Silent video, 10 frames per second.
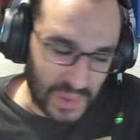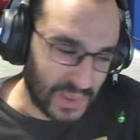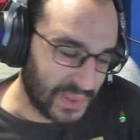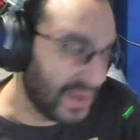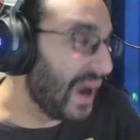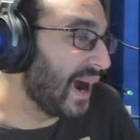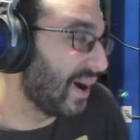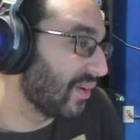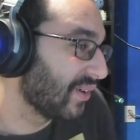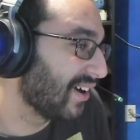
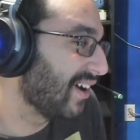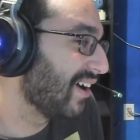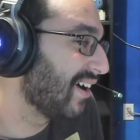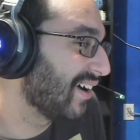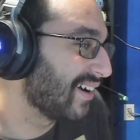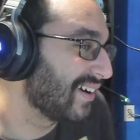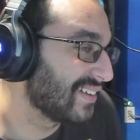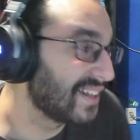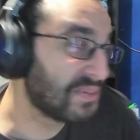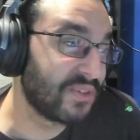Now,
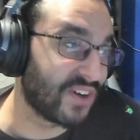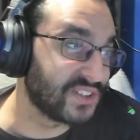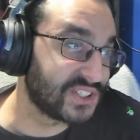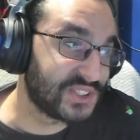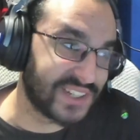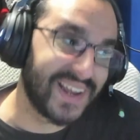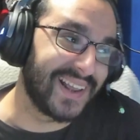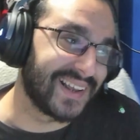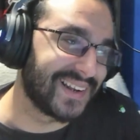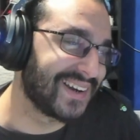let's move on to
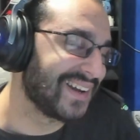Jane.